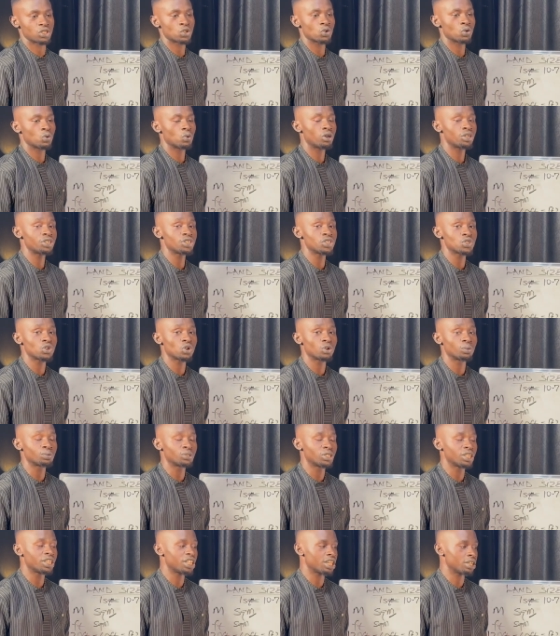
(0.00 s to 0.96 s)
So what is
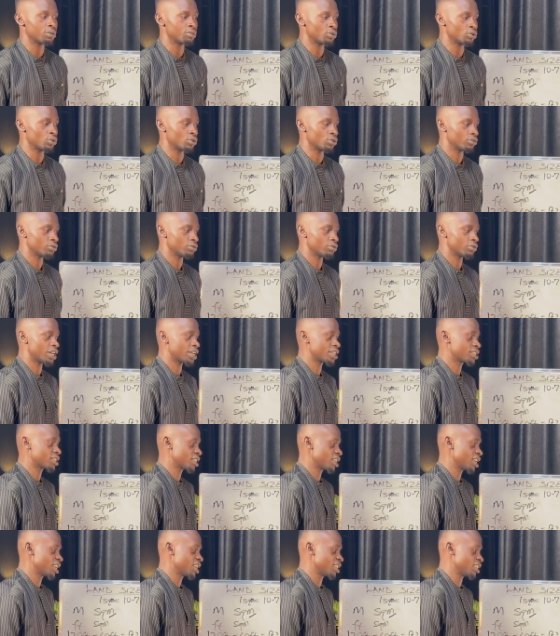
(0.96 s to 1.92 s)
obtainable
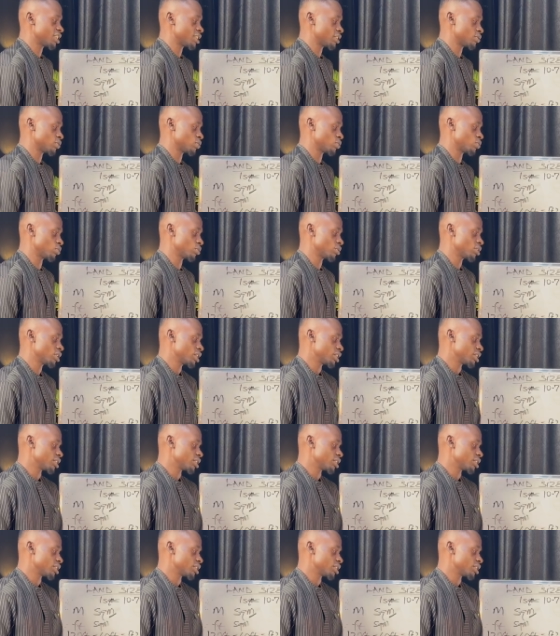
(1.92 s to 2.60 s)
right here in Enugu